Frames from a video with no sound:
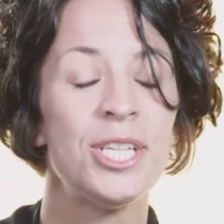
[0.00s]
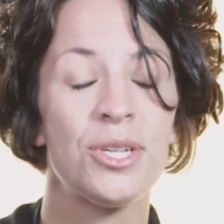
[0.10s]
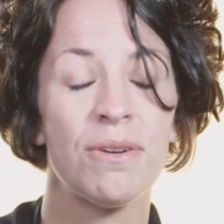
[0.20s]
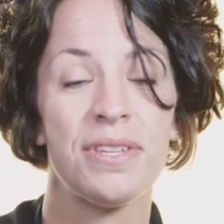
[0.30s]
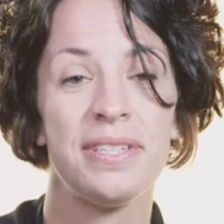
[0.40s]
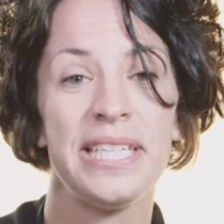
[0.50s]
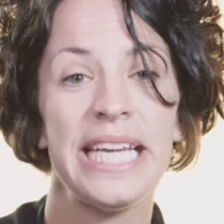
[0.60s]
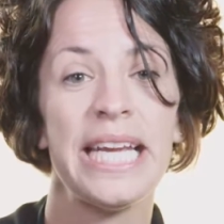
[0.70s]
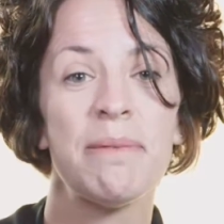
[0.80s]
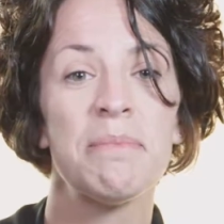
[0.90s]
So if the
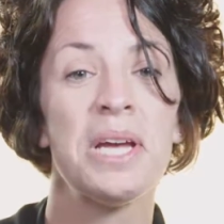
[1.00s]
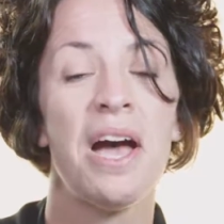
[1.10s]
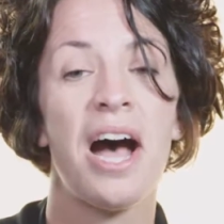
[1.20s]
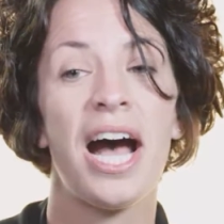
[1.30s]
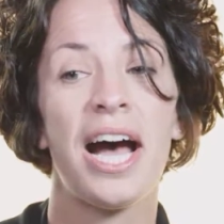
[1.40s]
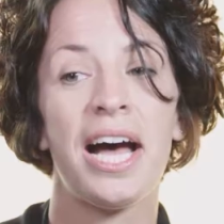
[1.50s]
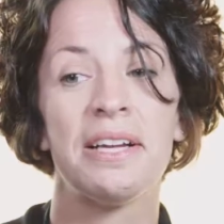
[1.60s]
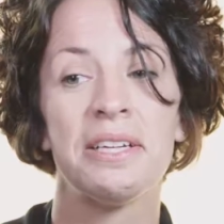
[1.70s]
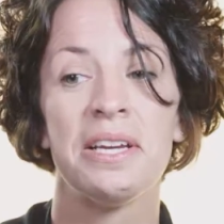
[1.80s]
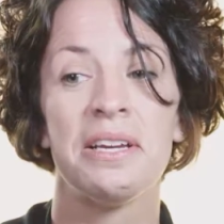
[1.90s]
team uh,
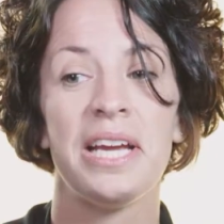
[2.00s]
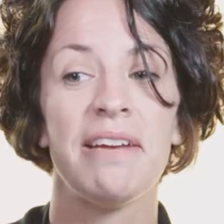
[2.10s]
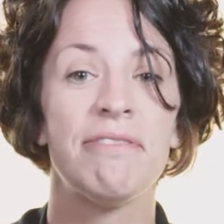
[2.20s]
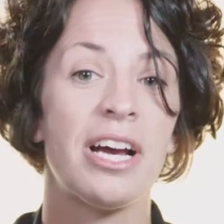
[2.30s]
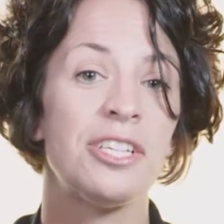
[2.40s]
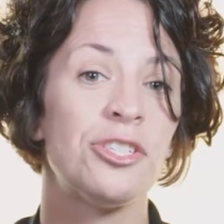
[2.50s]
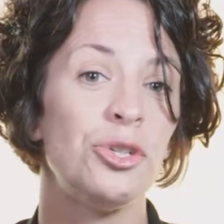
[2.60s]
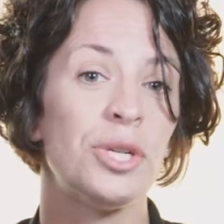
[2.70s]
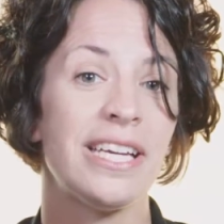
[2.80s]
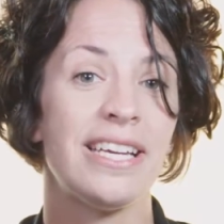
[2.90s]
if a
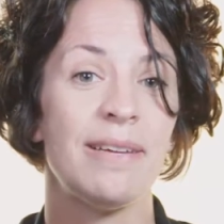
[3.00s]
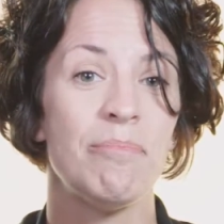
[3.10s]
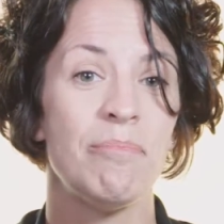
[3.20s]
student